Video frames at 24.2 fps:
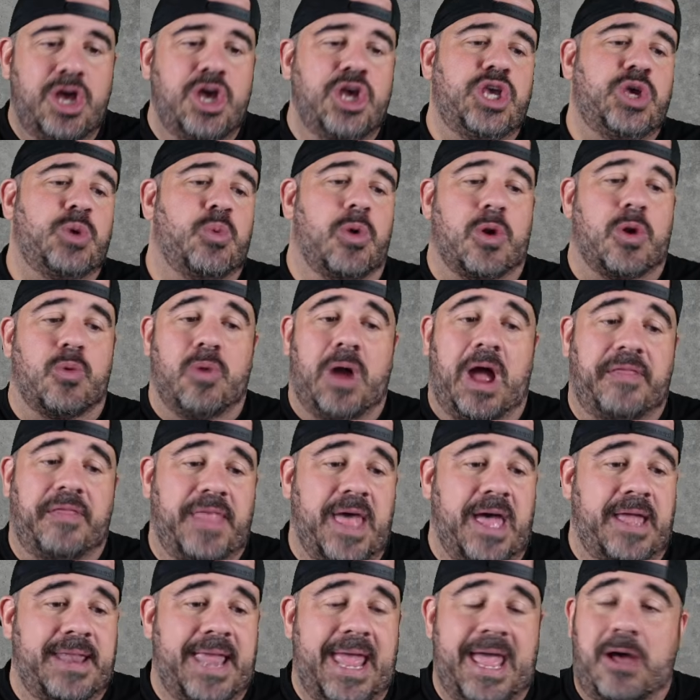You want to write
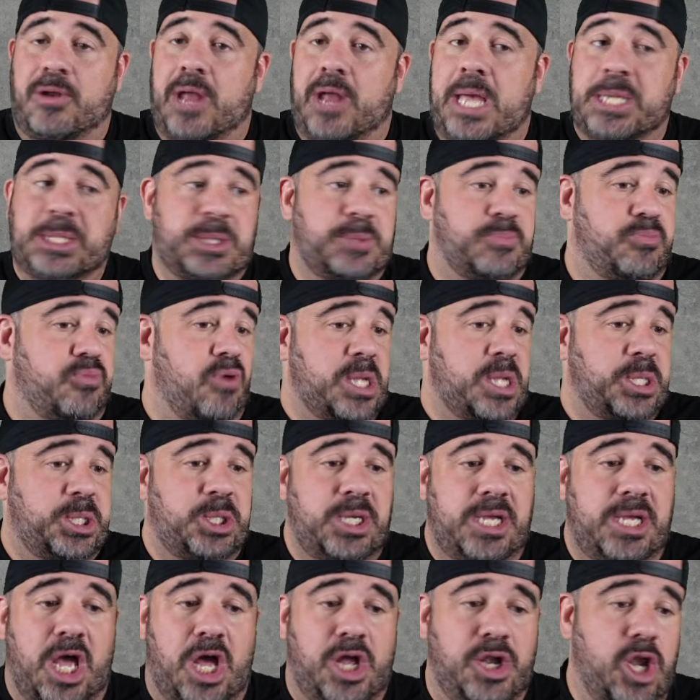that down, a
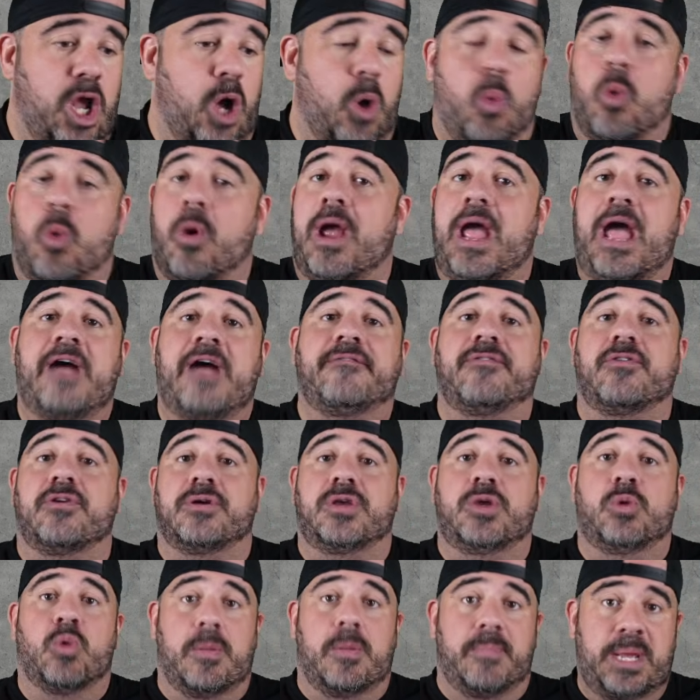spreadsheet, a note, wherever.
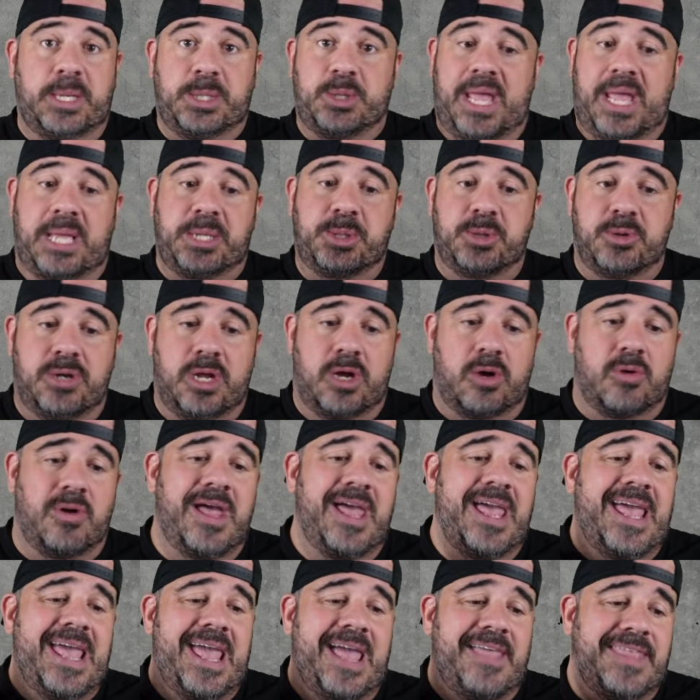You want to make sure that's your note.
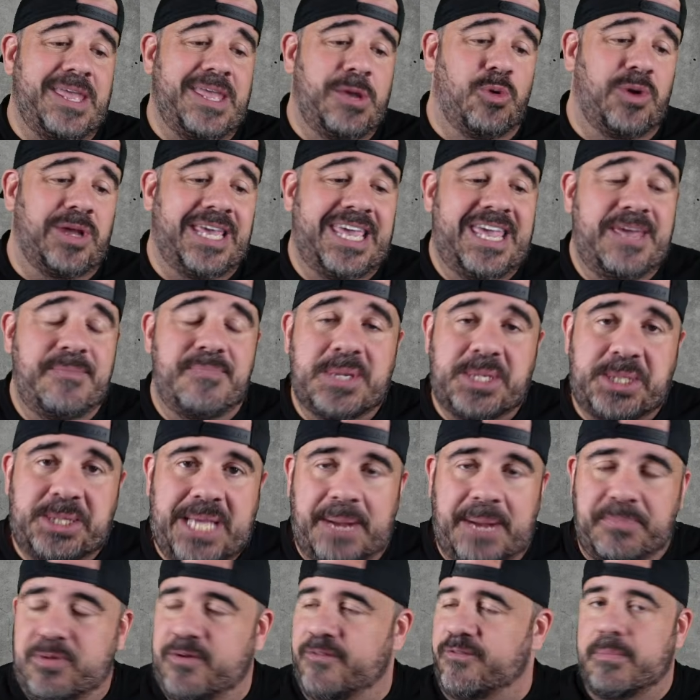And then you want to keep it
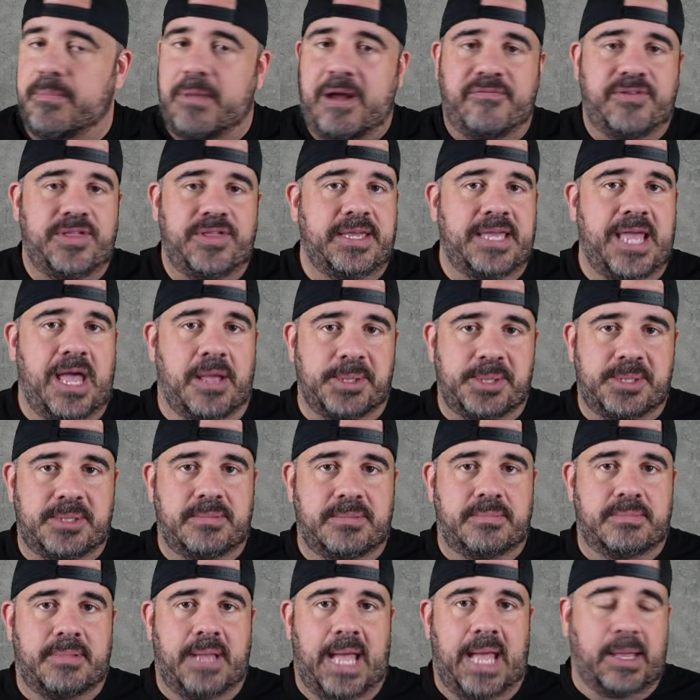separate from everything else.
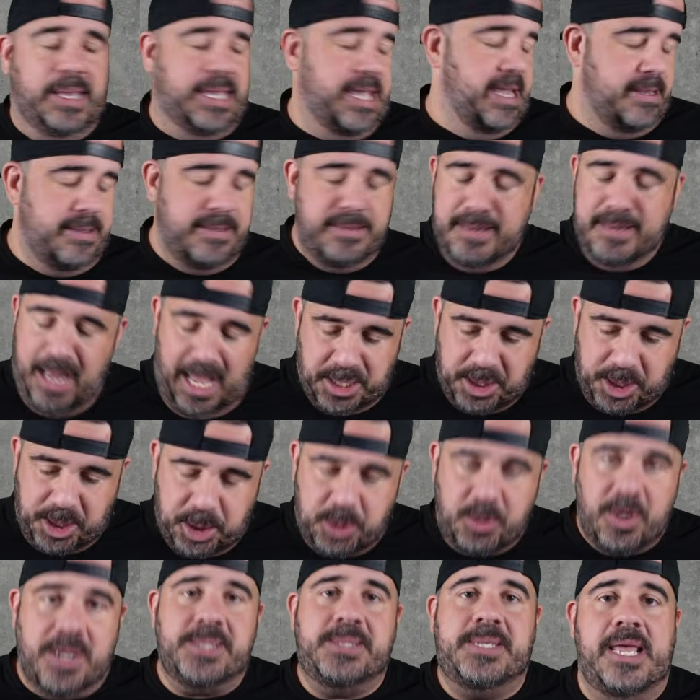I cannot
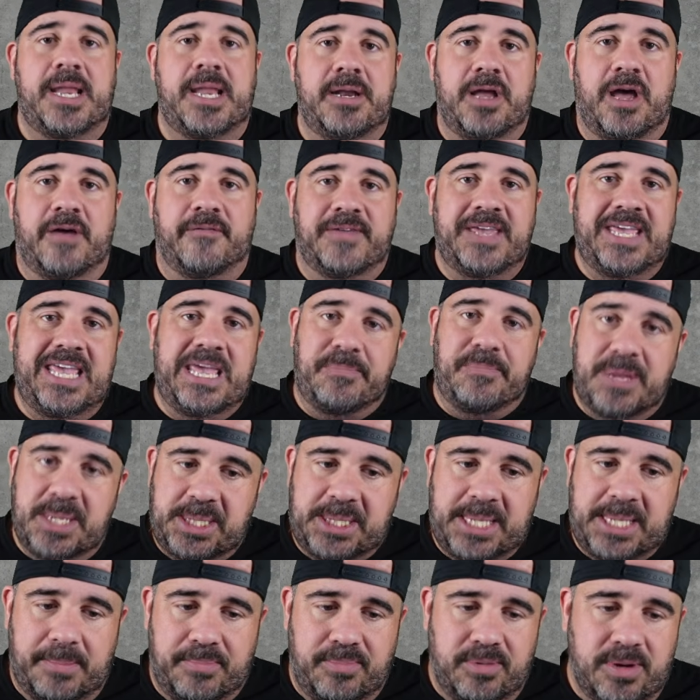stress that enough. Keep it
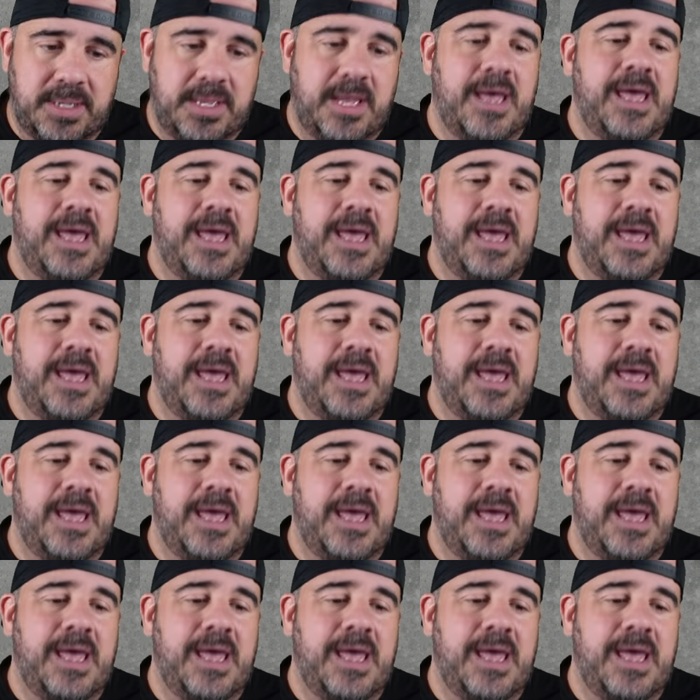separate.